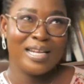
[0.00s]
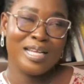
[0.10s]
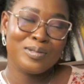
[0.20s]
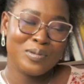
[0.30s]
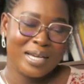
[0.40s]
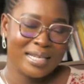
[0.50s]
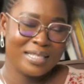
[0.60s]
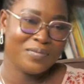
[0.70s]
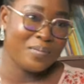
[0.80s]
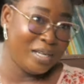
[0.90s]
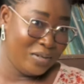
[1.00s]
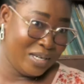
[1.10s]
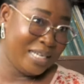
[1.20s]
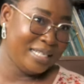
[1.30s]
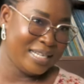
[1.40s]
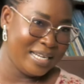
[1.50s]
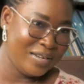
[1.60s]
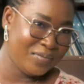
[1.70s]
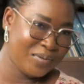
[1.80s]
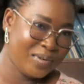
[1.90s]
Let's look at it from the educational
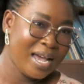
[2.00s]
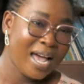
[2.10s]
level.